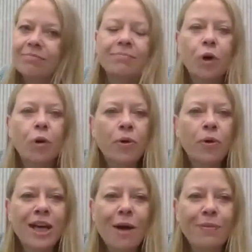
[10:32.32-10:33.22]
more
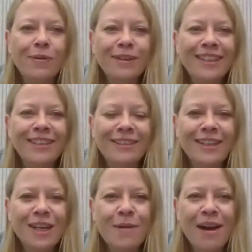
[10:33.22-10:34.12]
buoyed up than
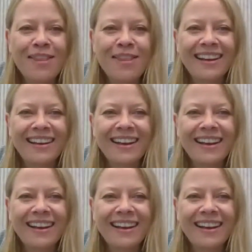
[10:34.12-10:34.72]
you might think,